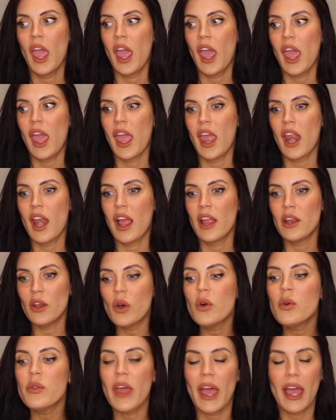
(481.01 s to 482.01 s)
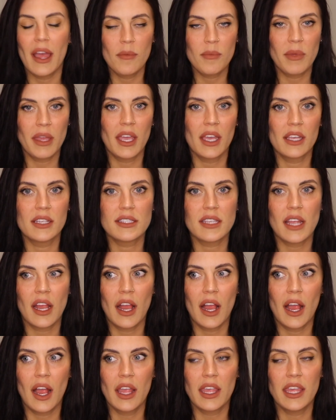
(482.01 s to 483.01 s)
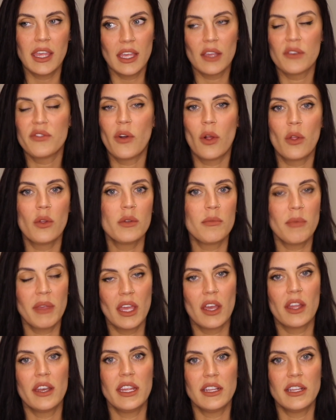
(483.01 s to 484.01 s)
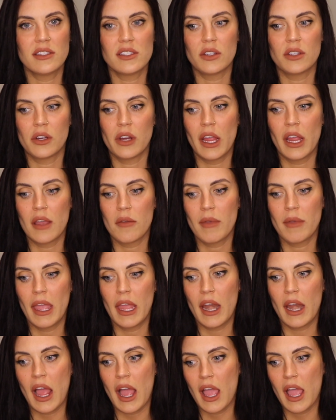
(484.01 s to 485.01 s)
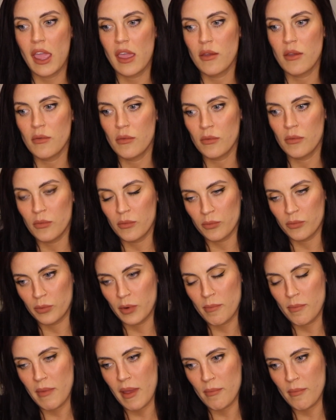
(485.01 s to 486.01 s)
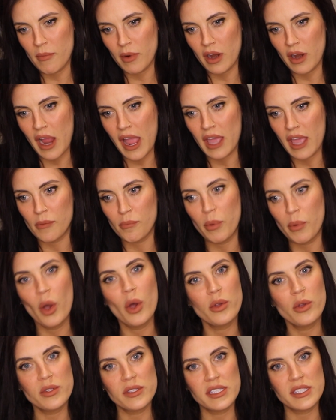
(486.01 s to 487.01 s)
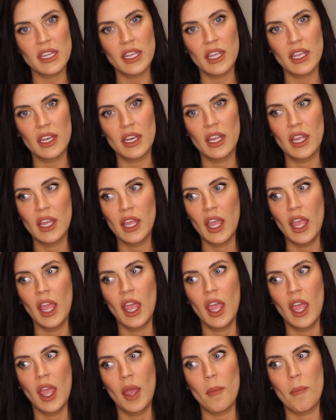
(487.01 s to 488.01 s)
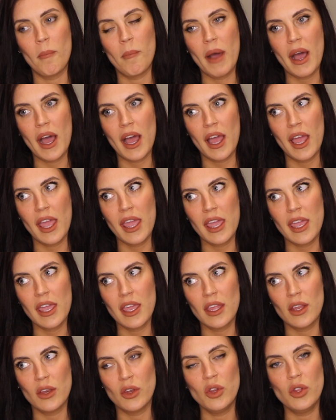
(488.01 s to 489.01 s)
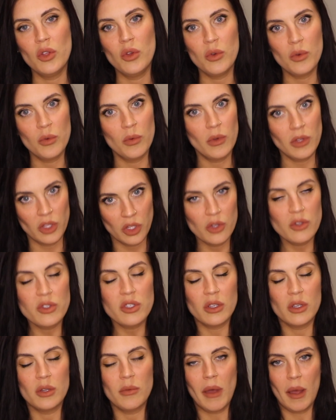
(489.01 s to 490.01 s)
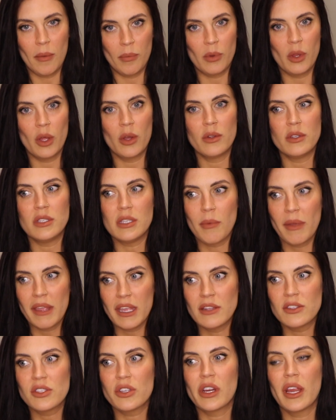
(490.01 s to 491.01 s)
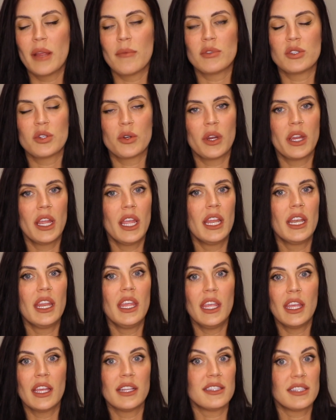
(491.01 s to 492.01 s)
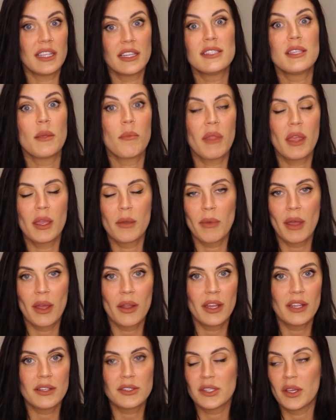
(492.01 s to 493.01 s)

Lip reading: And I know that because he had followed me on Instagram, and I remember I had posted my new YouTube upload to my Instagram story, and he had said something about it.